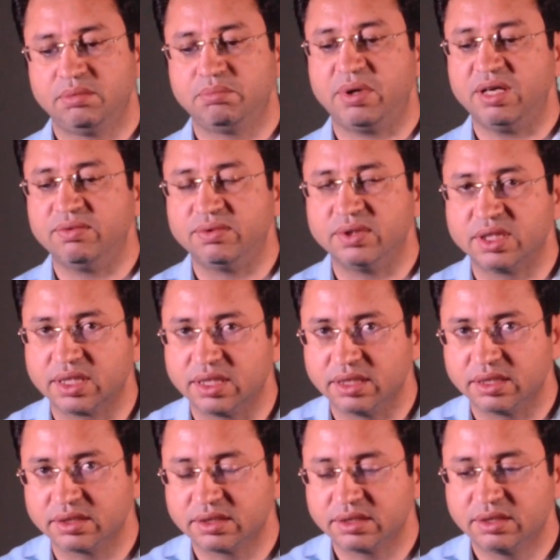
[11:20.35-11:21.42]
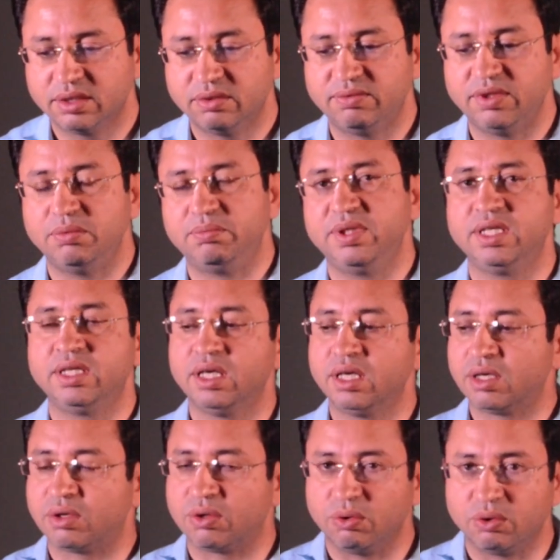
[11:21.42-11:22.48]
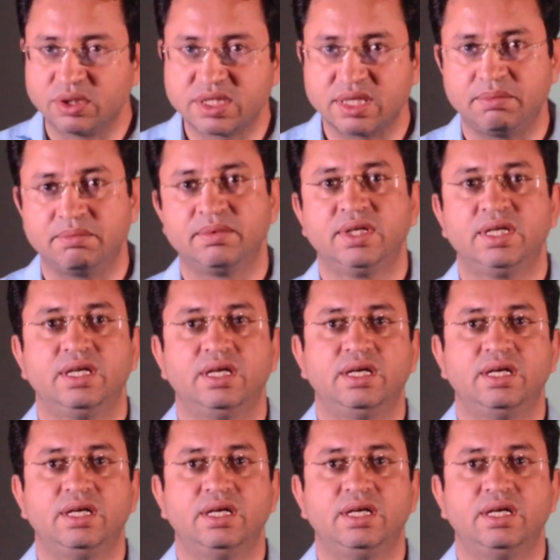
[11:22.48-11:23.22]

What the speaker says: by workers, will be grown some